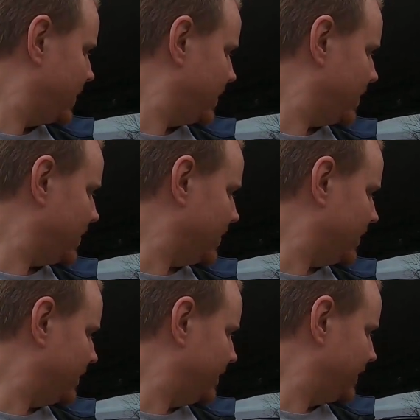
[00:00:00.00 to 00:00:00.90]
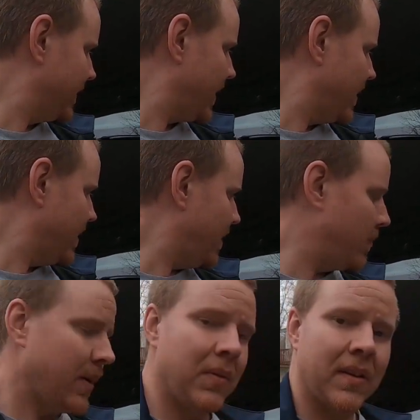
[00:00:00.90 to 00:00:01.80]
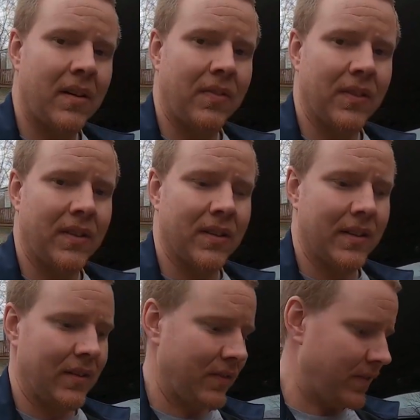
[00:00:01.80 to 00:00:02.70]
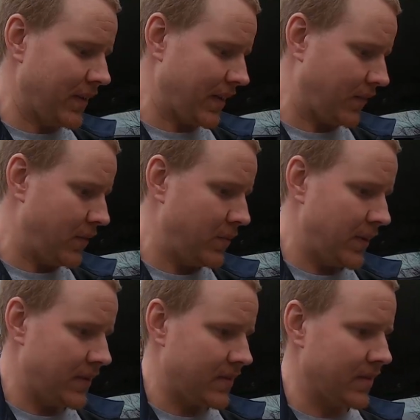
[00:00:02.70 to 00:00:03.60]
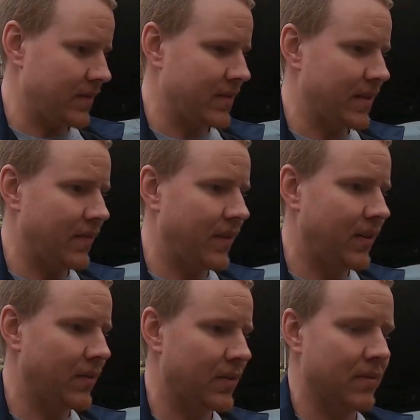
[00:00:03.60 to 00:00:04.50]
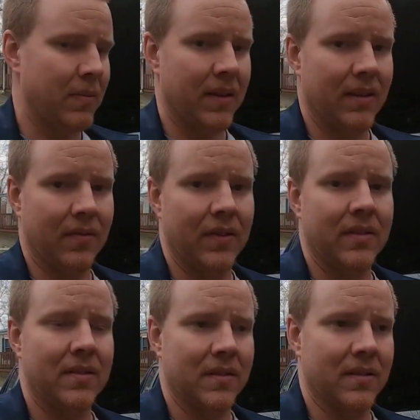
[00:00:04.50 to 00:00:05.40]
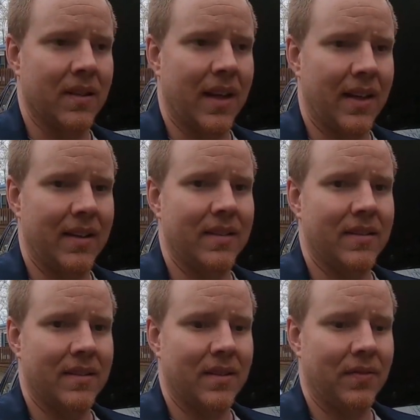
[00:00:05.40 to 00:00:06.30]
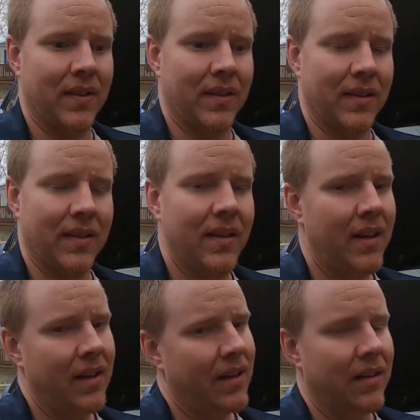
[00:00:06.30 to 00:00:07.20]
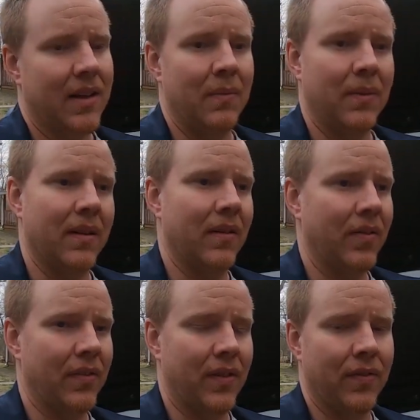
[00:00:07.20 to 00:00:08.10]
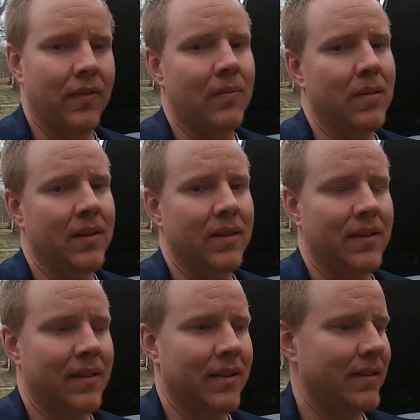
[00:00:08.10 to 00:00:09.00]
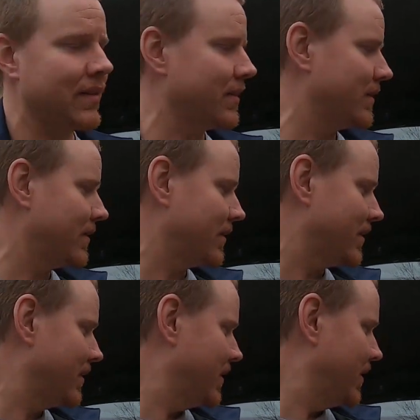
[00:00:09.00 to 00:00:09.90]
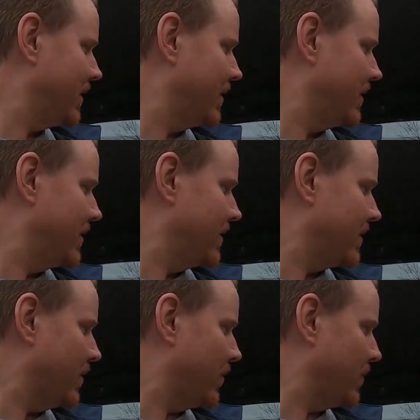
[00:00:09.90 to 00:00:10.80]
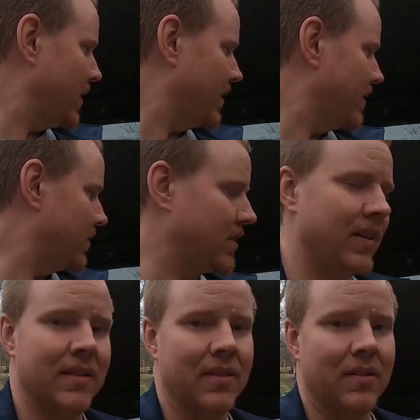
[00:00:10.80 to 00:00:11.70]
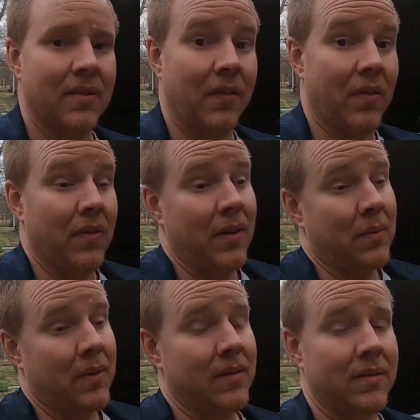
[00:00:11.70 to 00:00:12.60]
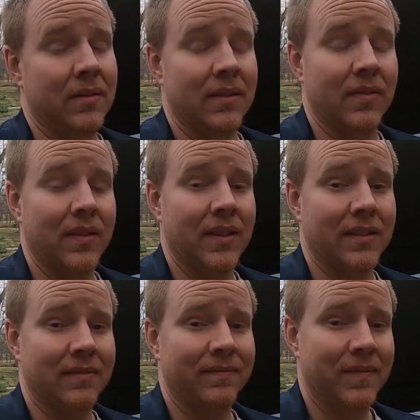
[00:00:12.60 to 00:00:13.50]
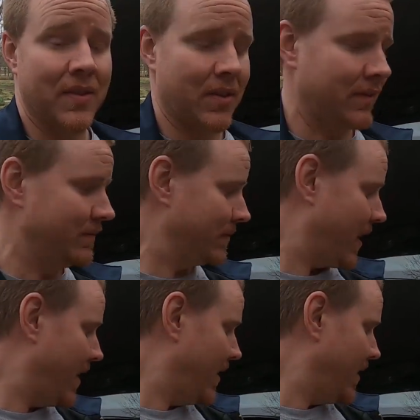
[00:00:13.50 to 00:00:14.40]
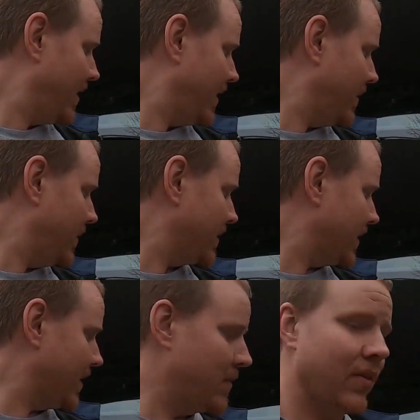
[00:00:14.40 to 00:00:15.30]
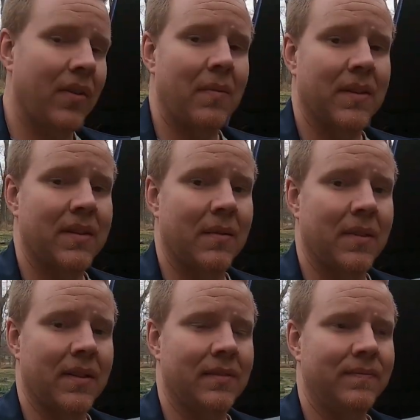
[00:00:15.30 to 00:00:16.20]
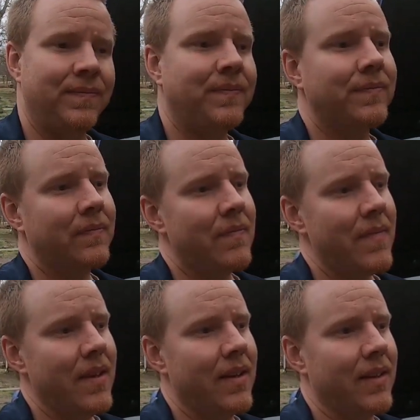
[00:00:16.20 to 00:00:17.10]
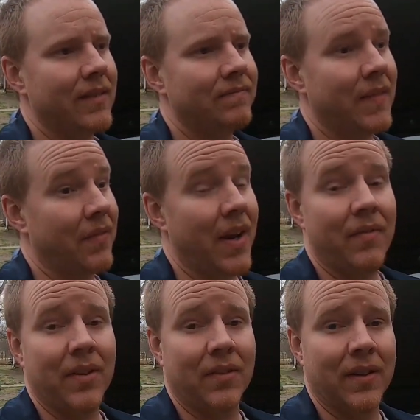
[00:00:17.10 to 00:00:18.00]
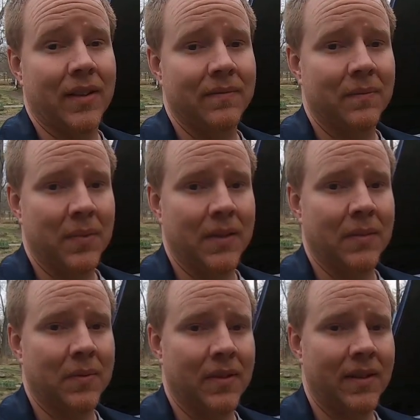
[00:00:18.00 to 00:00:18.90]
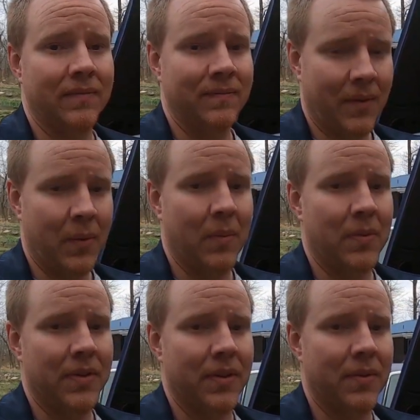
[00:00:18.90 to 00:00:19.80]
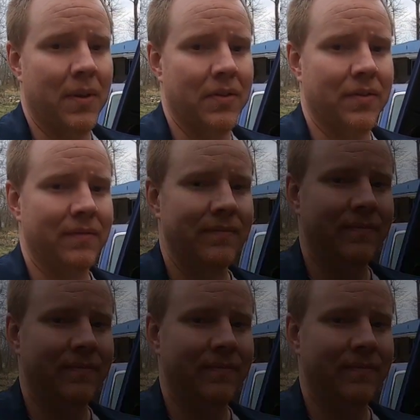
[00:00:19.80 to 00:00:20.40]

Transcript: So I'll play with it off and on here for the next few weeks and see if I notice a big difference in haze and stuff like that. I'll keep running a 50-50 blend in the tank and uh, go from there. Let you guys know if it really works it doesn't. So anyways, I think I'm going to wrap this up there. Uh, if you haven't already, please subscribe. We appreciate you watching.